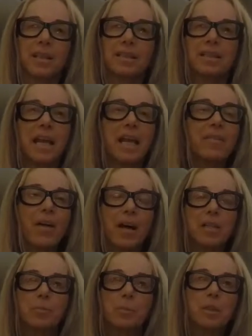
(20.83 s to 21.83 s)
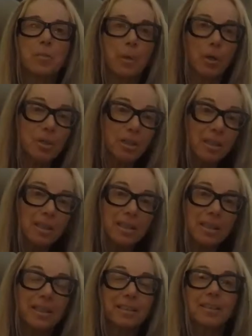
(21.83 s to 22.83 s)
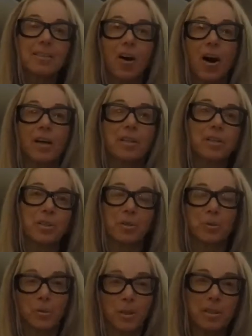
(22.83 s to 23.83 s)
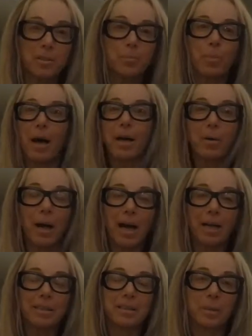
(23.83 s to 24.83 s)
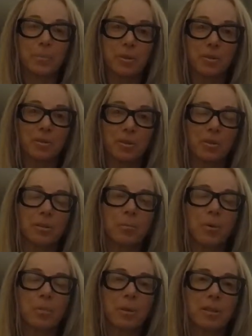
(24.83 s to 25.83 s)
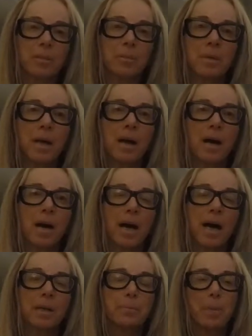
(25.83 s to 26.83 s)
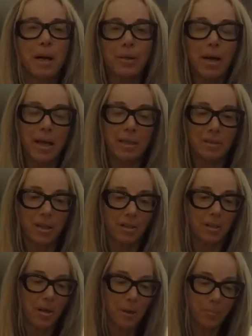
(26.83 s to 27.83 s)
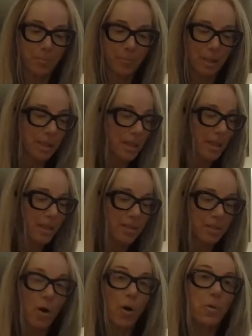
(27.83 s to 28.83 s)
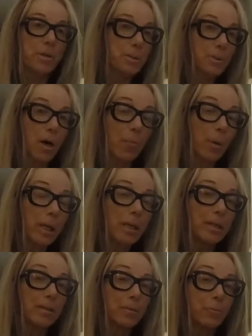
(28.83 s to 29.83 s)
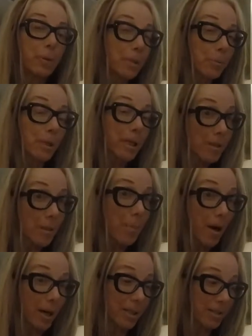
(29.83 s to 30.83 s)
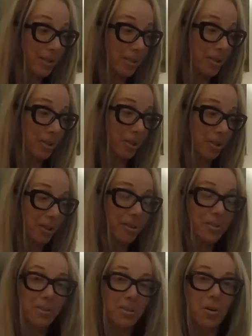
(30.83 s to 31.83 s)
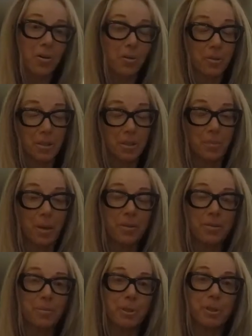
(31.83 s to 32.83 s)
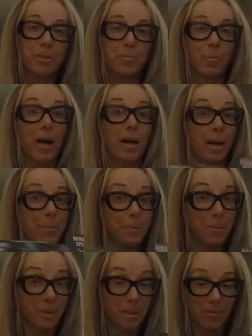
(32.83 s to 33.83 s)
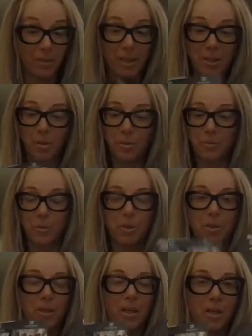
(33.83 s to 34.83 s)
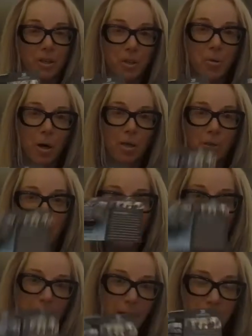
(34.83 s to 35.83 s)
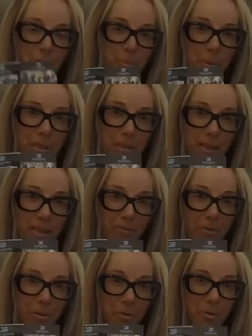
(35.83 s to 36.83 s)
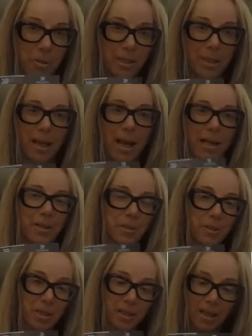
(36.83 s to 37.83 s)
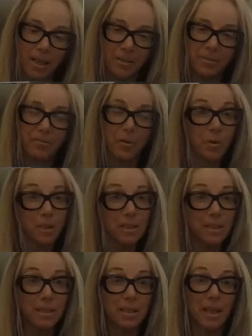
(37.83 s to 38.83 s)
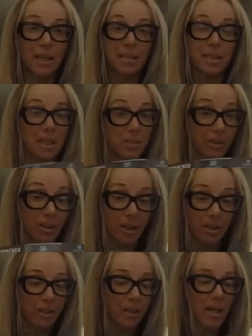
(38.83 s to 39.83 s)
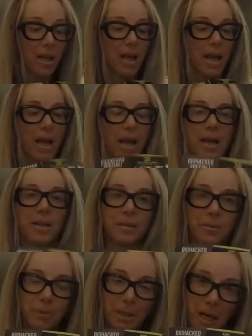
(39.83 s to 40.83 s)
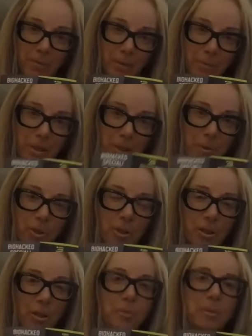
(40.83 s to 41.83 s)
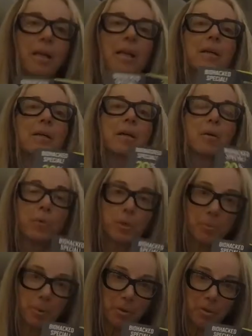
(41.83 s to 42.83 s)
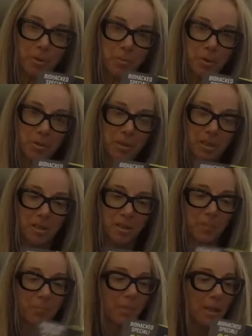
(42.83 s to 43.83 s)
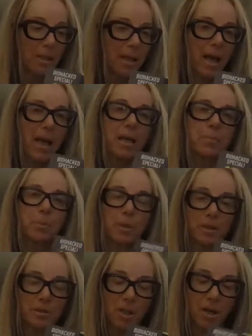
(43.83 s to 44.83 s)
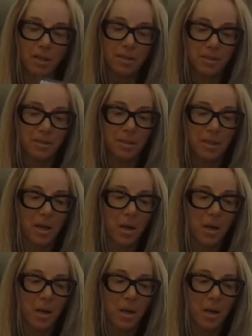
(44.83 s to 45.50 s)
Dave Asprey's personally selected hottest, coolest biohack tips, and you can learn more about them at biohacked.com. So this was we we were in the box this year, so or this month, which is why I'm doing this video. Of course, you all know about energy bits that give you energy and focus and satisfy your hunger, and recovery bits, which are chlorella, which builds your immune system and pull out toxins.